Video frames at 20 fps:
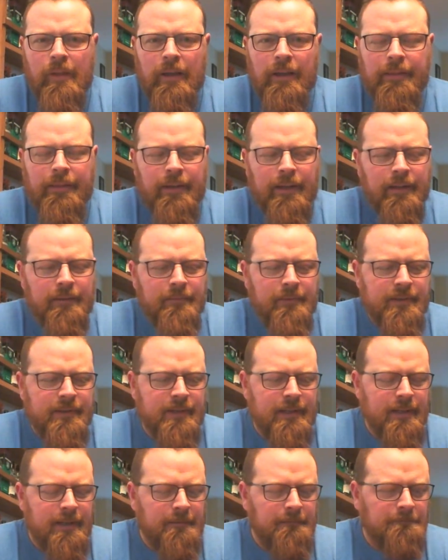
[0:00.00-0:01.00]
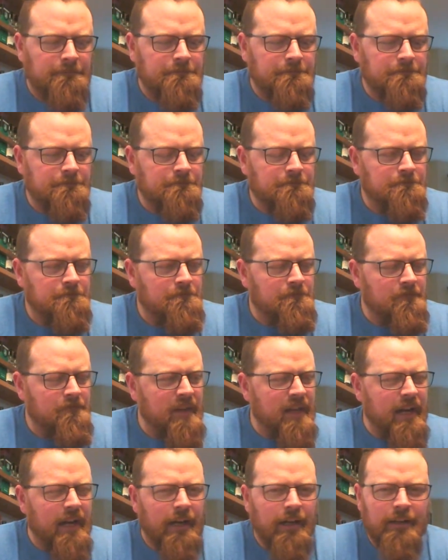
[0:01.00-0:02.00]
I think it was
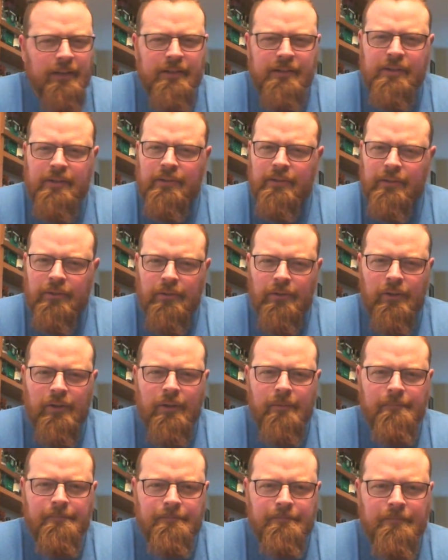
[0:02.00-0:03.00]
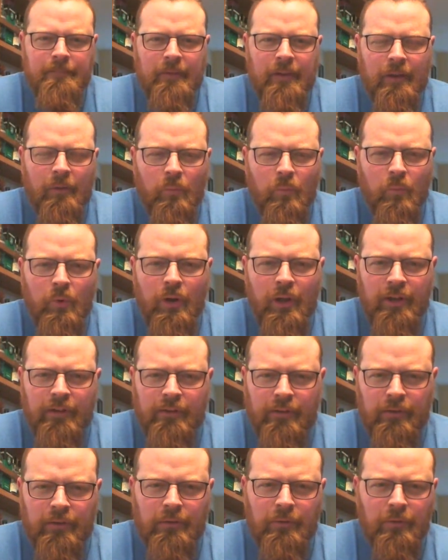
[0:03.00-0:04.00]
it's a little
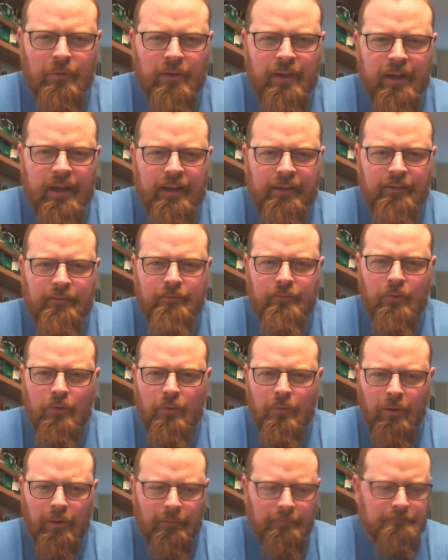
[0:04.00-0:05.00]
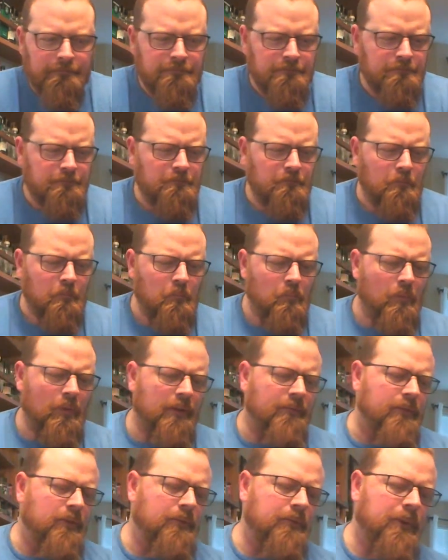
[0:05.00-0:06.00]
cast forward,
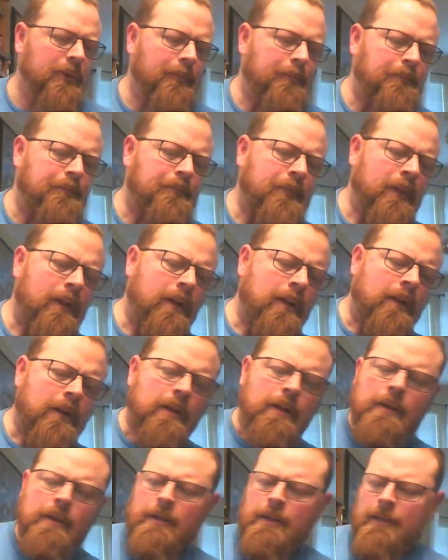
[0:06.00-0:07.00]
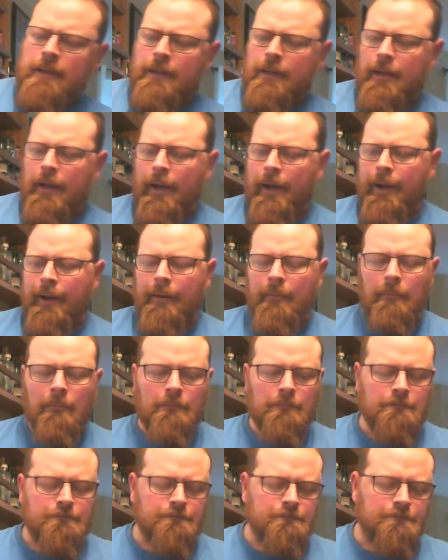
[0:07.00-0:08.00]
if you will.
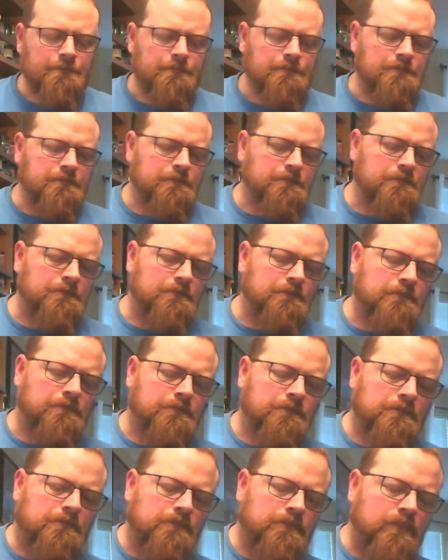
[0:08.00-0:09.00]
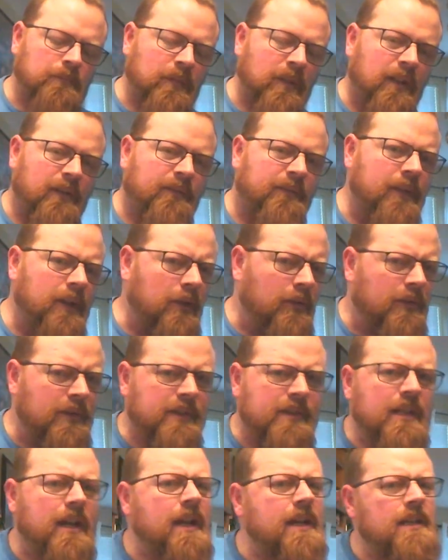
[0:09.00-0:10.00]
A pheno
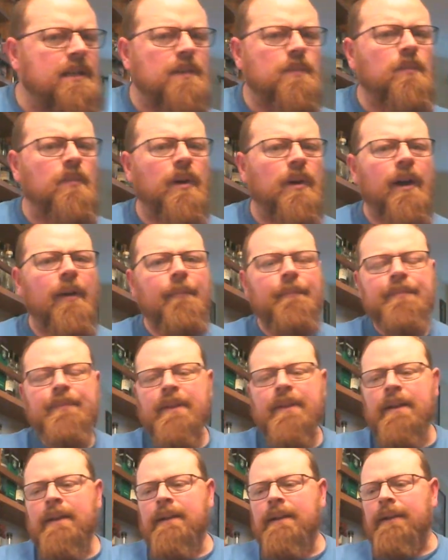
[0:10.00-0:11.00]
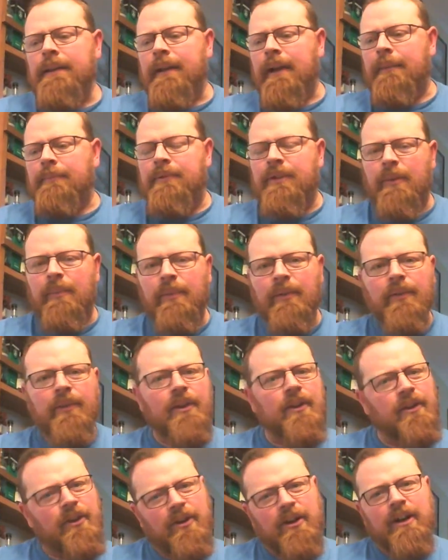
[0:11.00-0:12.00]
is nice, but I'm
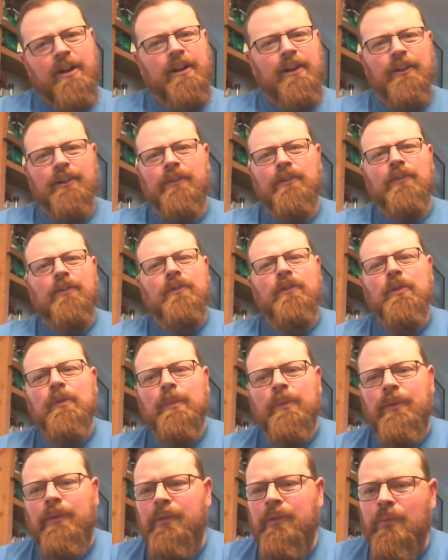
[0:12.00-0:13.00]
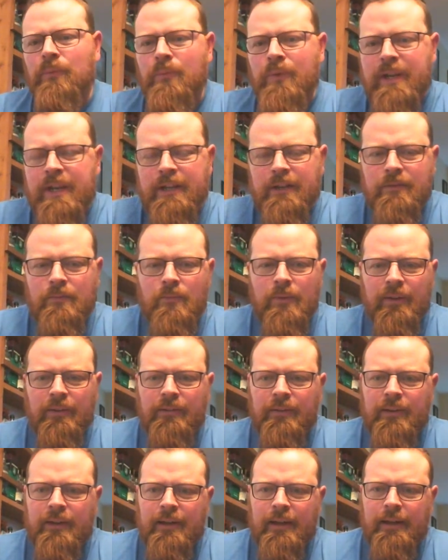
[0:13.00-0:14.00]
typically not a super sweet
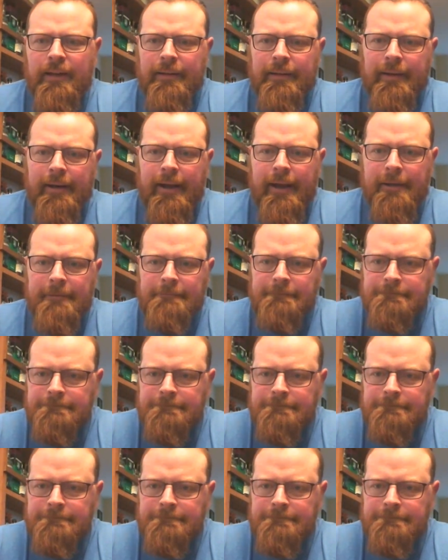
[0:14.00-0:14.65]
whiskey kind of guy.